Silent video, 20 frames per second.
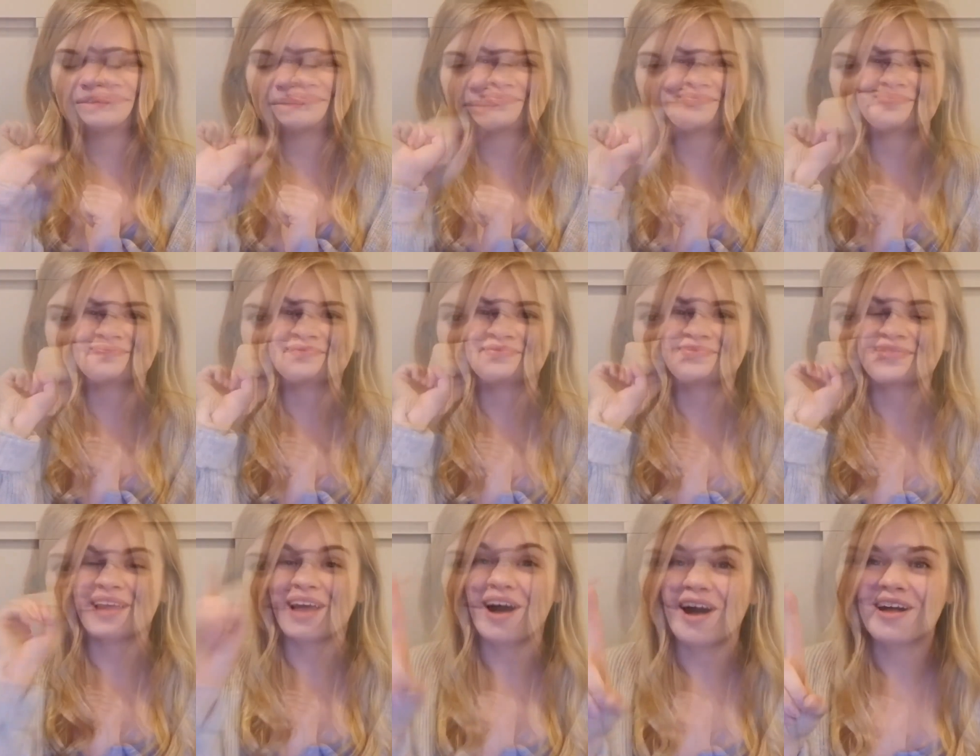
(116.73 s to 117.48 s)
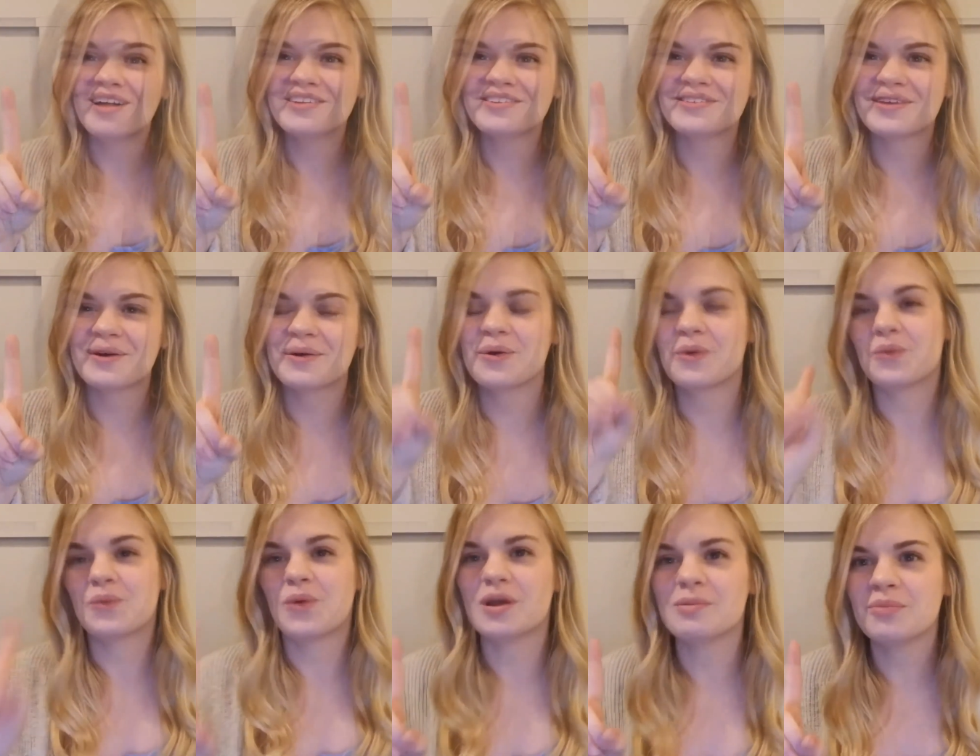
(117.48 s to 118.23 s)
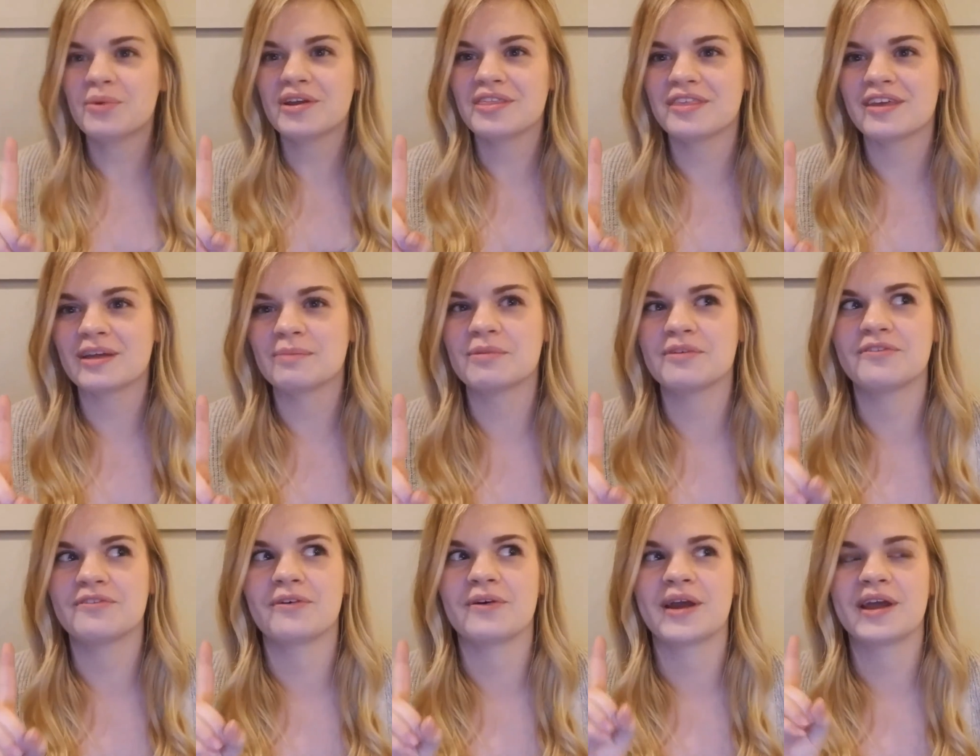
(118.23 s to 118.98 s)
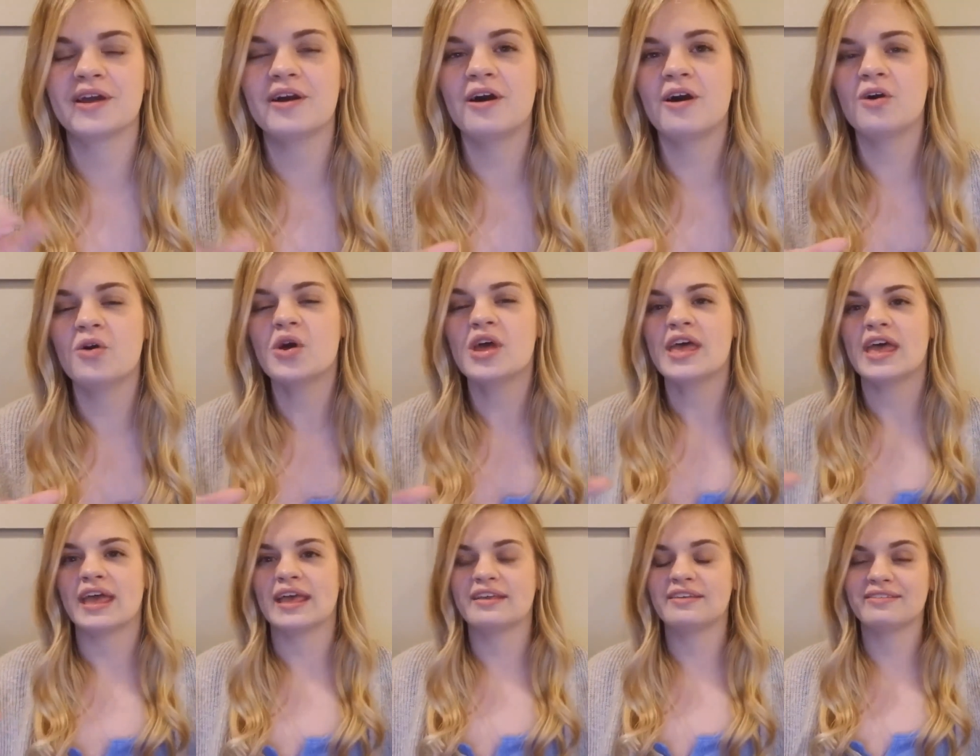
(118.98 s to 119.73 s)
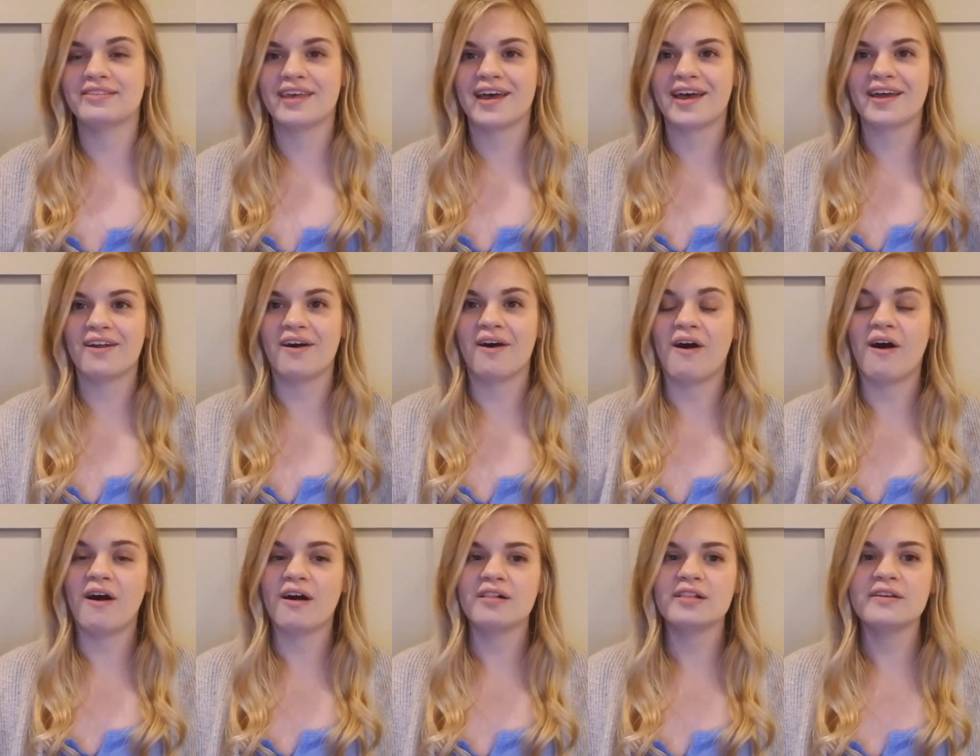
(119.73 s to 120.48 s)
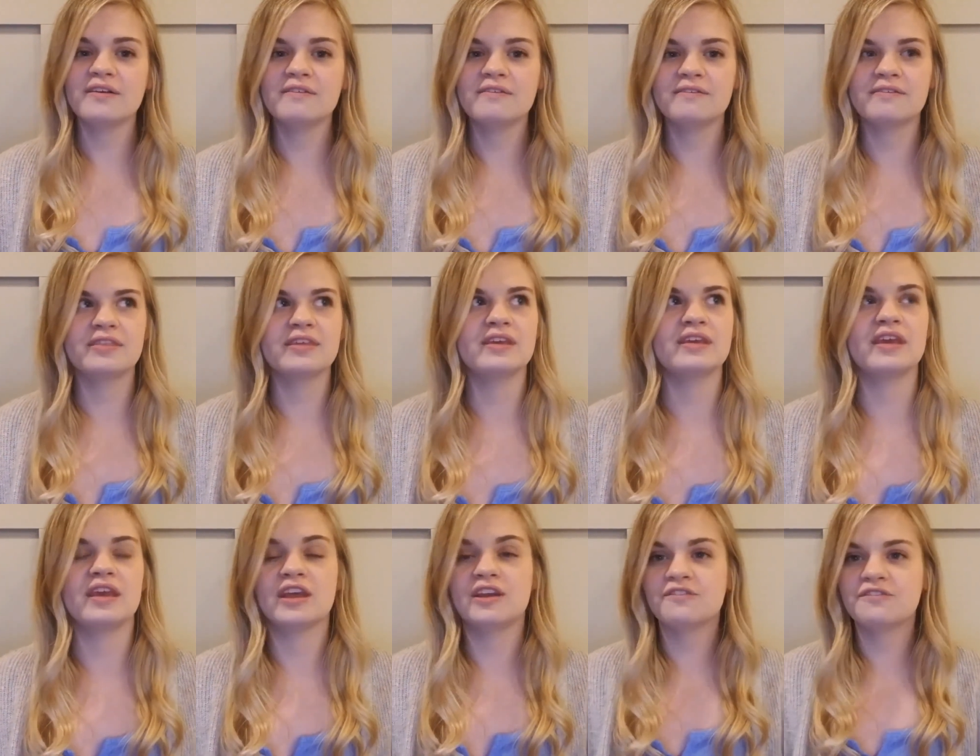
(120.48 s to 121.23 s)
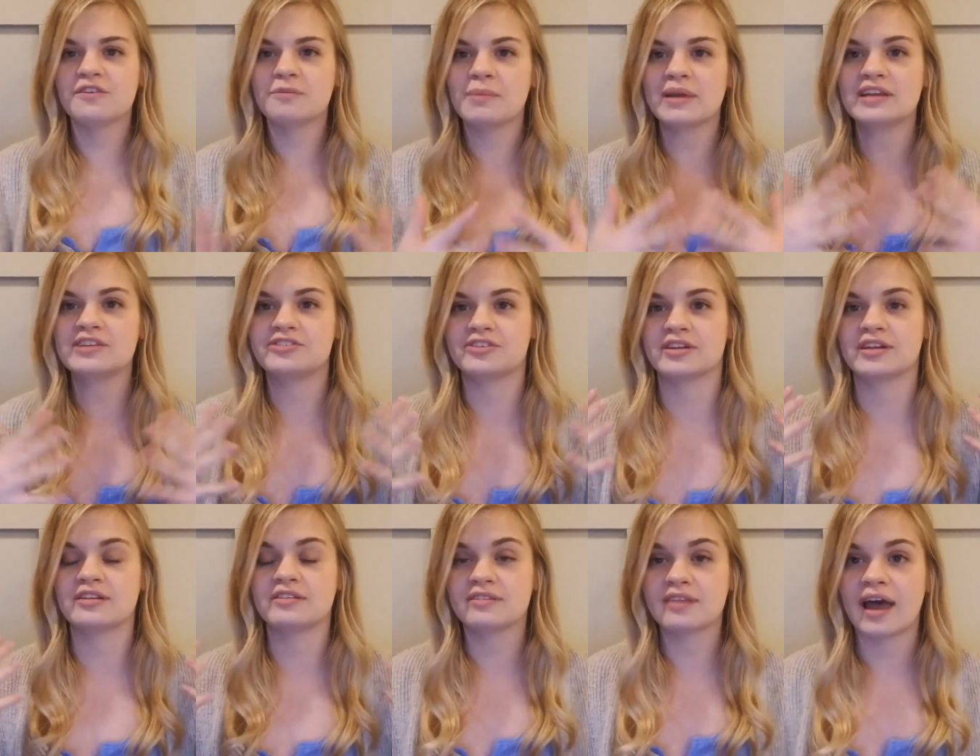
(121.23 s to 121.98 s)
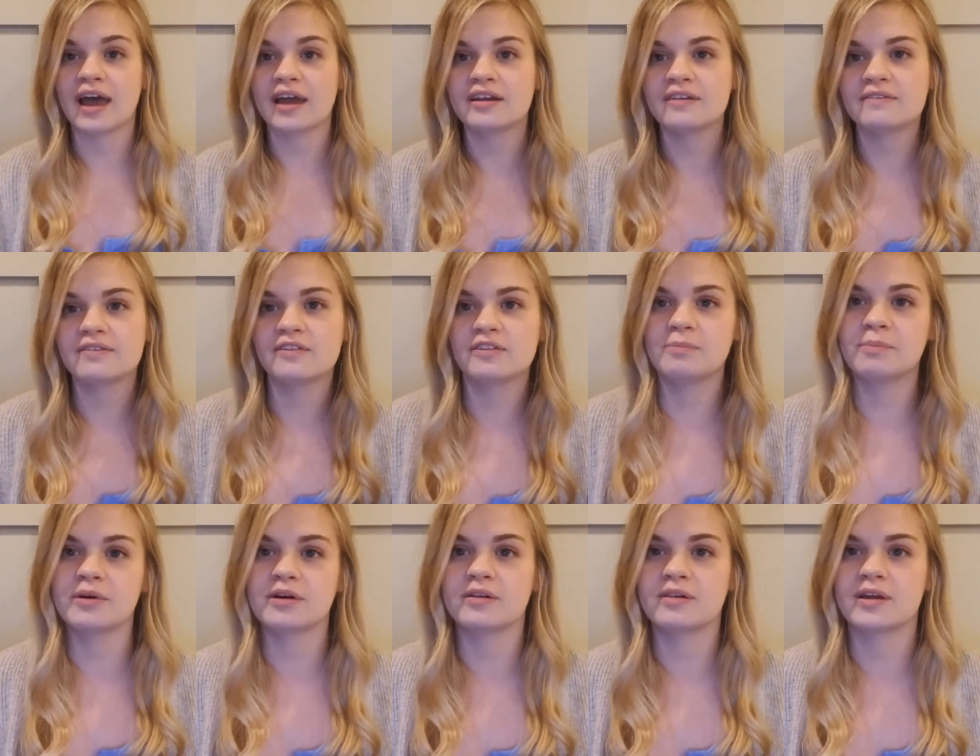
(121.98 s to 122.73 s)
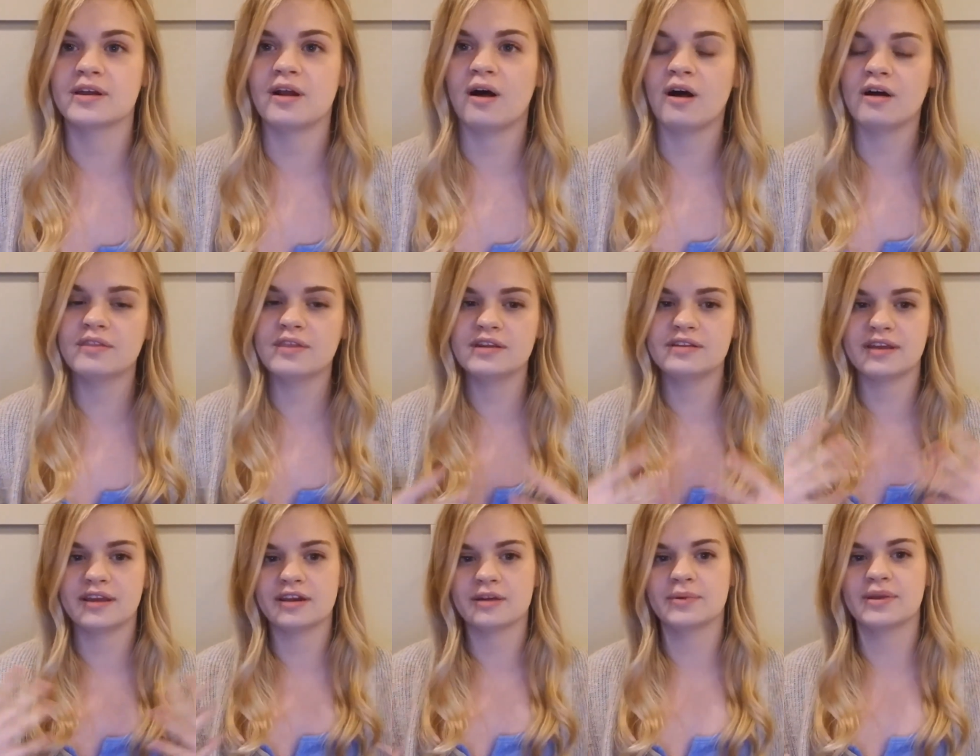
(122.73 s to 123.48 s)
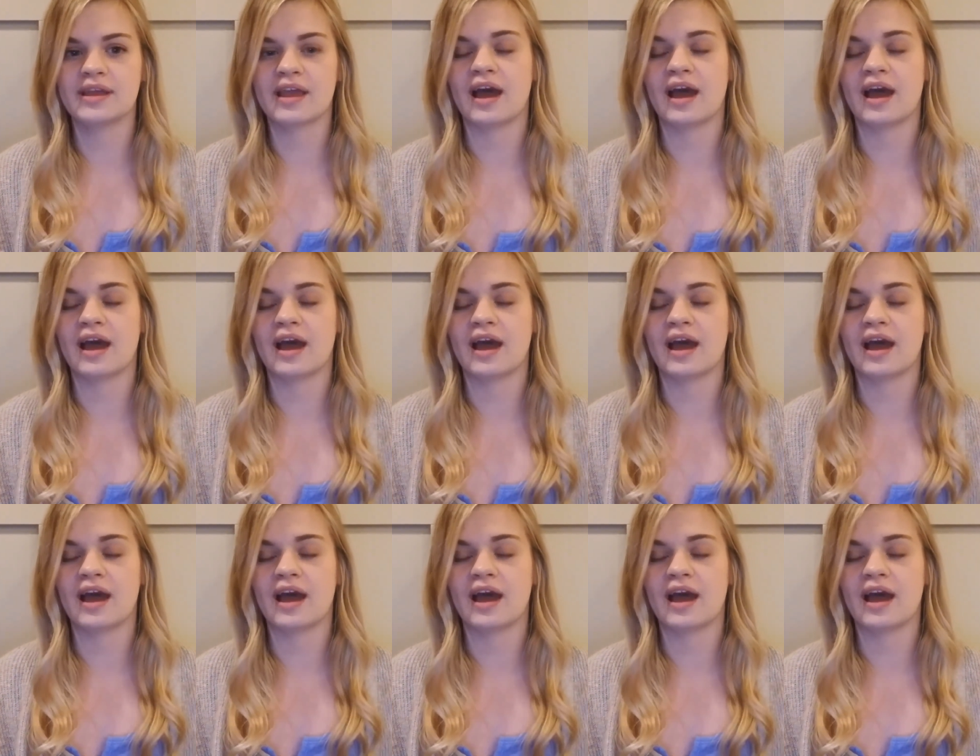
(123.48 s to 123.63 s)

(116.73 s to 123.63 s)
we'll see you in also, one. one. more thing before I go is that all of the information inside of this booklet, all the data we